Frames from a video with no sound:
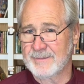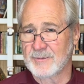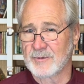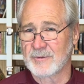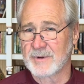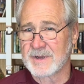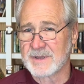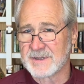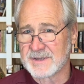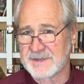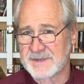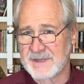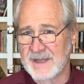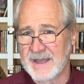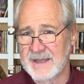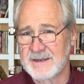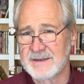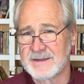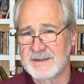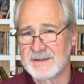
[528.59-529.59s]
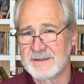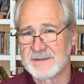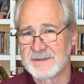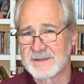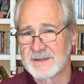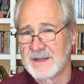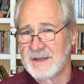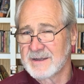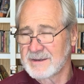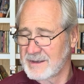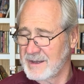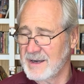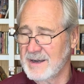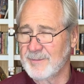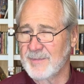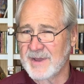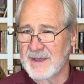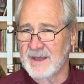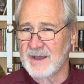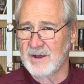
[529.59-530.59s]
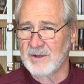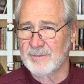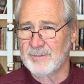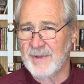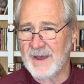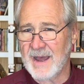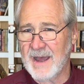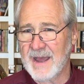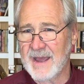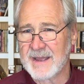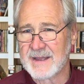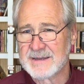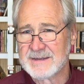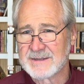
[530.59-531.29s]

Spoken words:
real estate is going to be held by